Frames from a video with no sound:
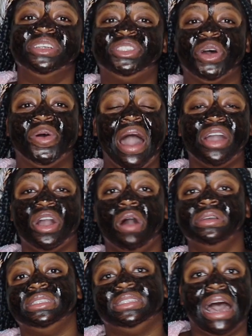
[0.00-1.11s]
So I
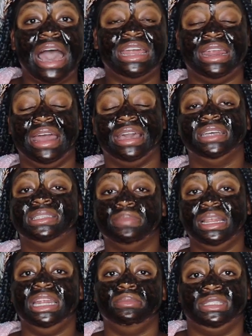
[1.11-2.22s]
go inside and I get some
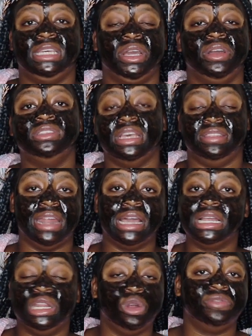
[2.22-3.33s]
cleaning materials and then I
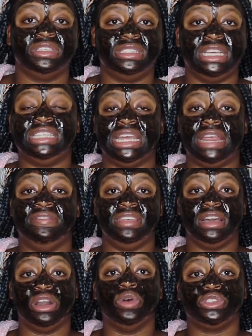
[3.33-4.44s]
clean off the seat and
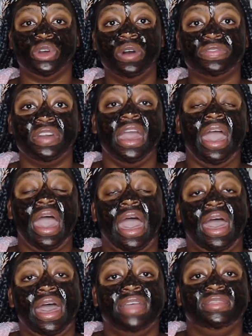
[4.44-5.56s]
everything goes off.
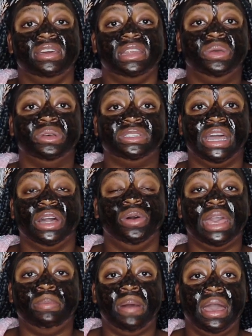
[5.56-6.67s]
And then he was like,
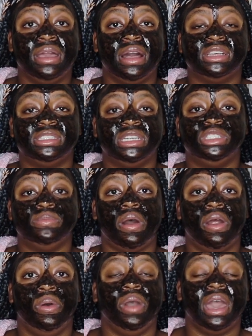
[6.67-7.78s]
okay, bye. I'll see you
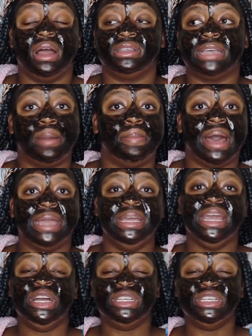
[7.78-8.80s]
tomorrow. And I was like, bye.